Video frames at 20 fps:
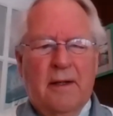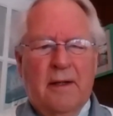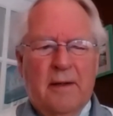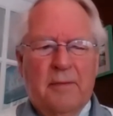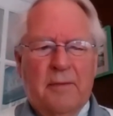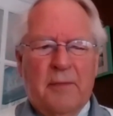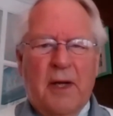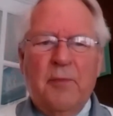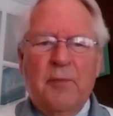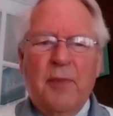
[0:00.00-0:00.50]

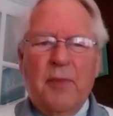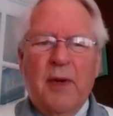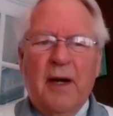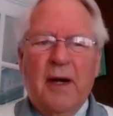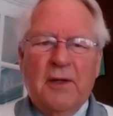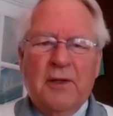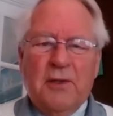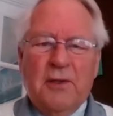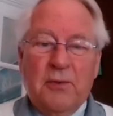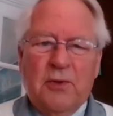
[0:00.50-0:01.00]
my
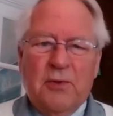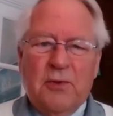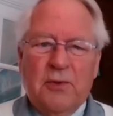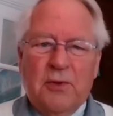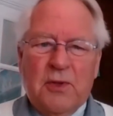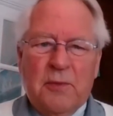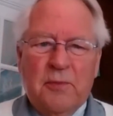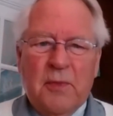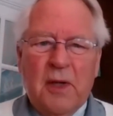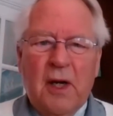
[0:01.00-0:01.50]
parents, which
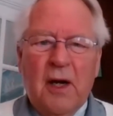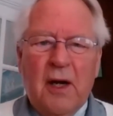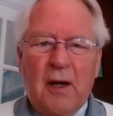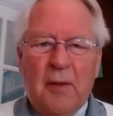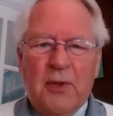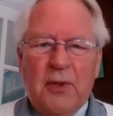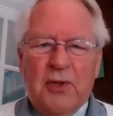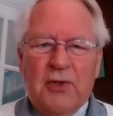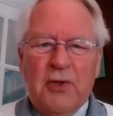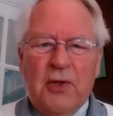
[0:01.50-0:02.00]
was
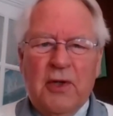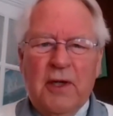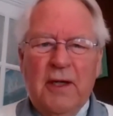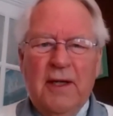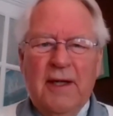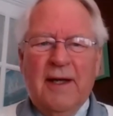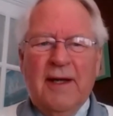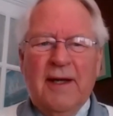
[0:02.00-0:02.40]
arbitrary,